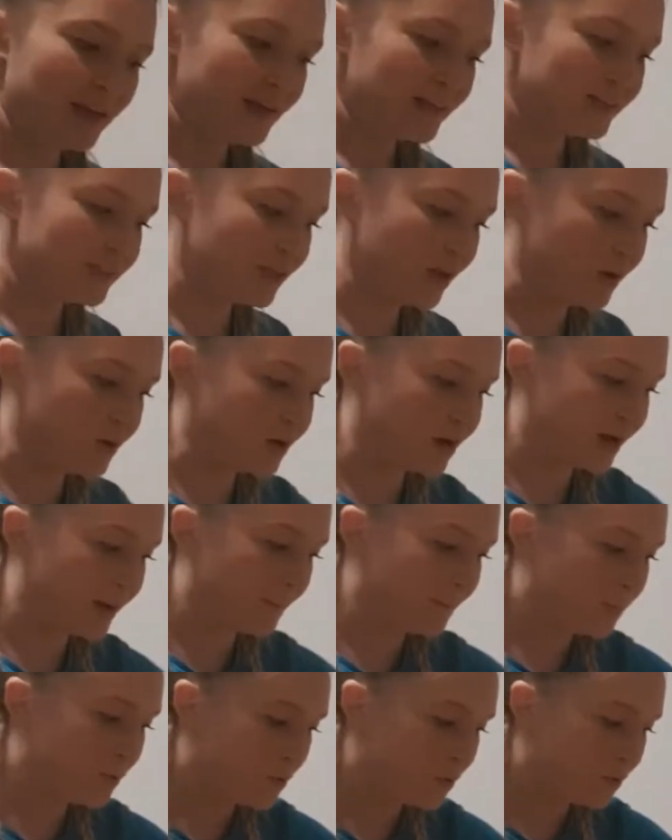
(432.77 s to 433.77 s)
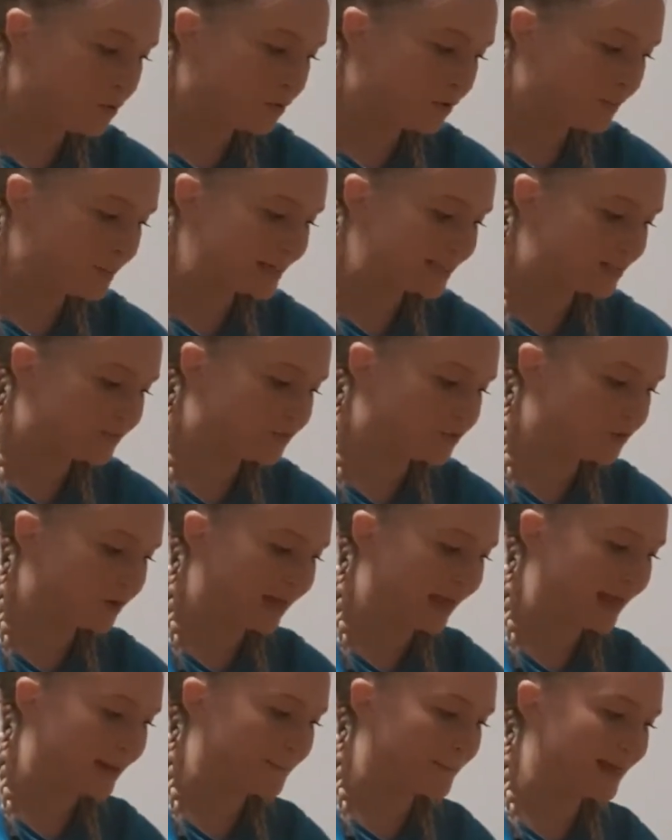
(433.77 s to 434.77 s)
So you're going to pour a bit of your
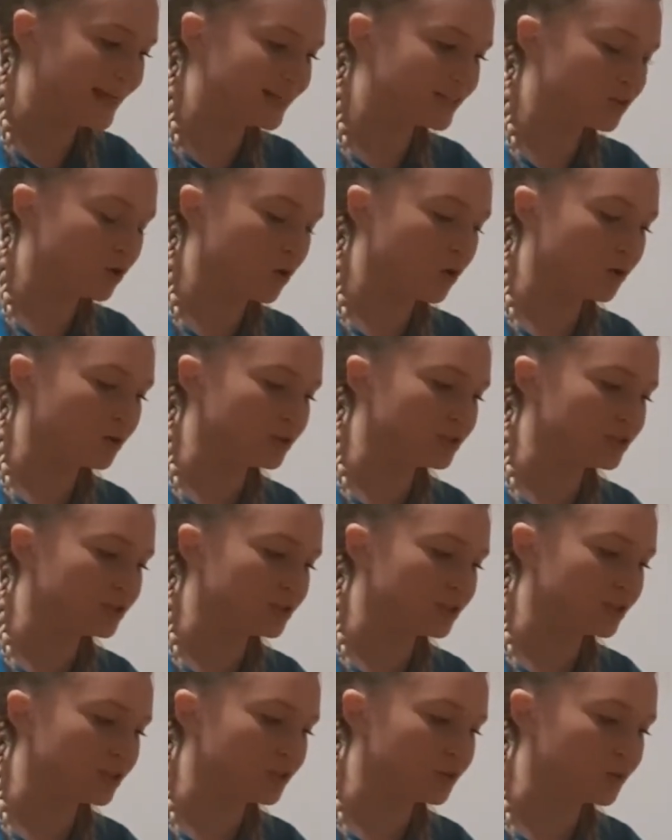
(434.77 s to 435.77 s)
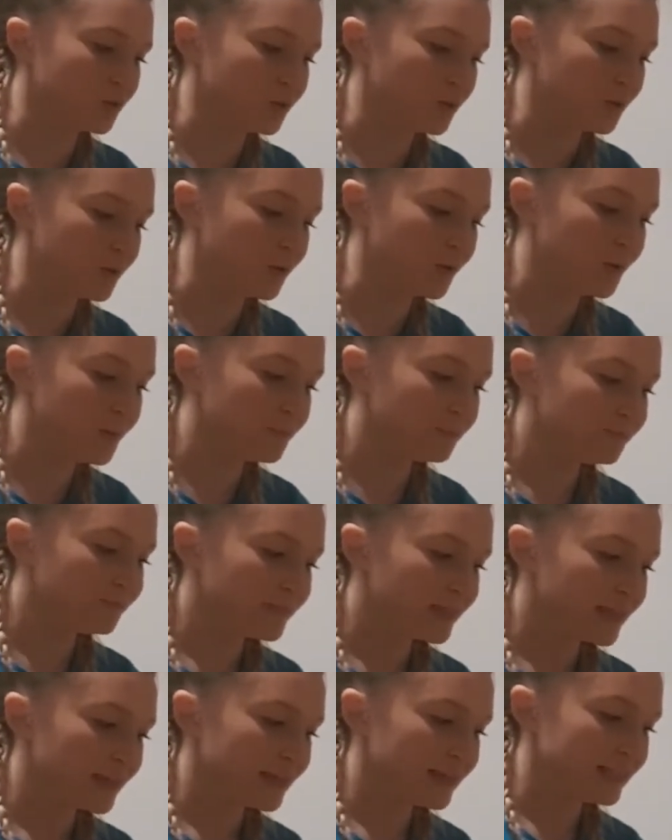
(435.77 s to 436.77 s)
cake mix onto your
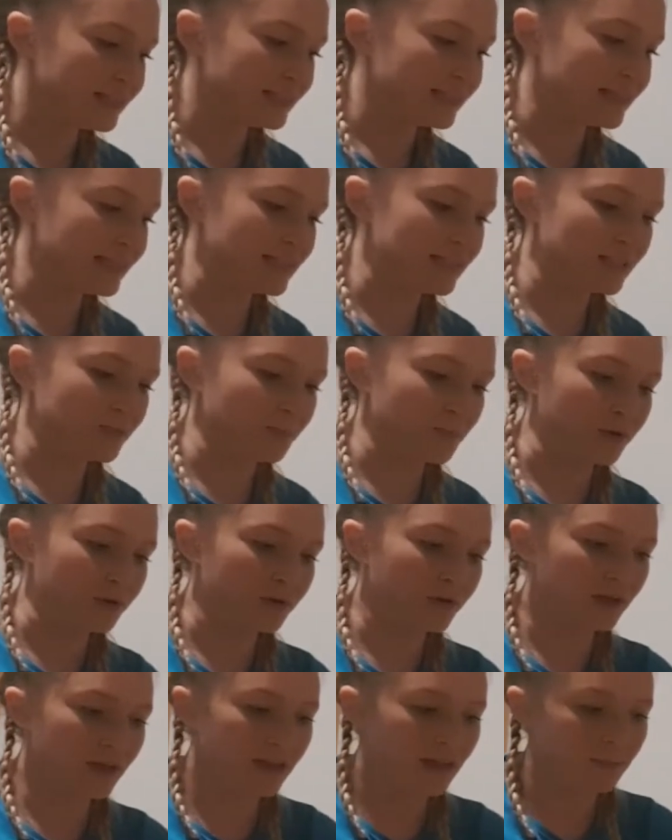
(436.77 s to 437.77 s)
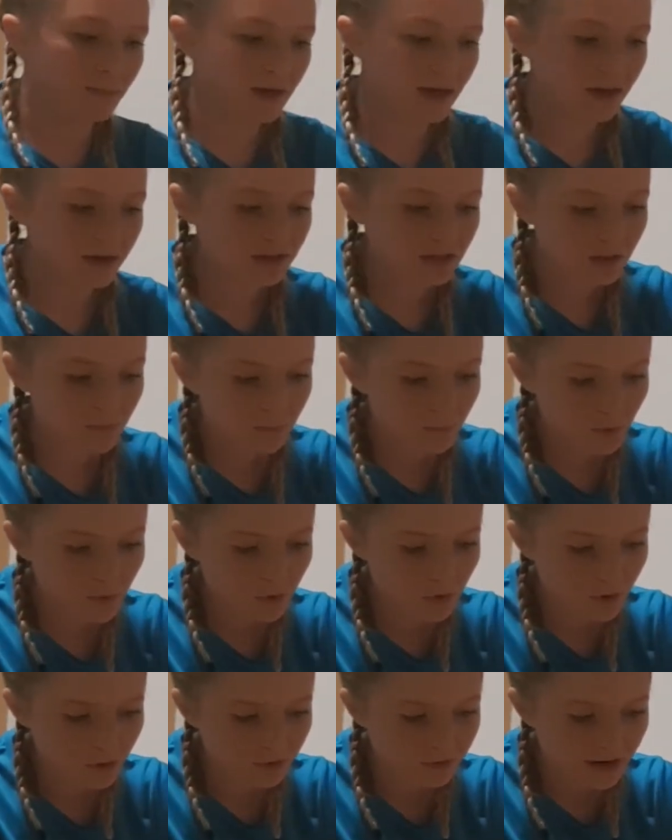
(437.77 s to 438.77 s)
teaspoon, and then we're going to
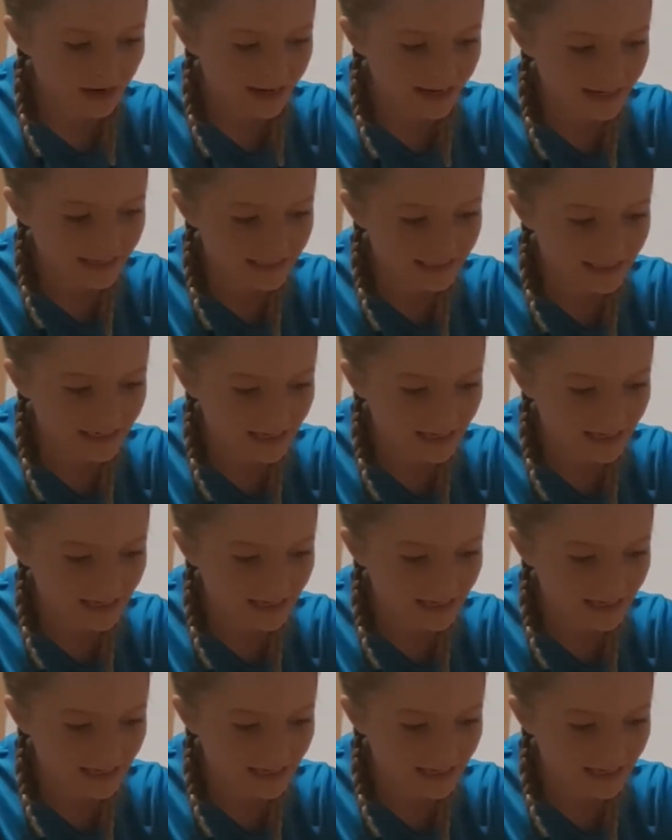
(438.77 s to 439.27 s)
pour it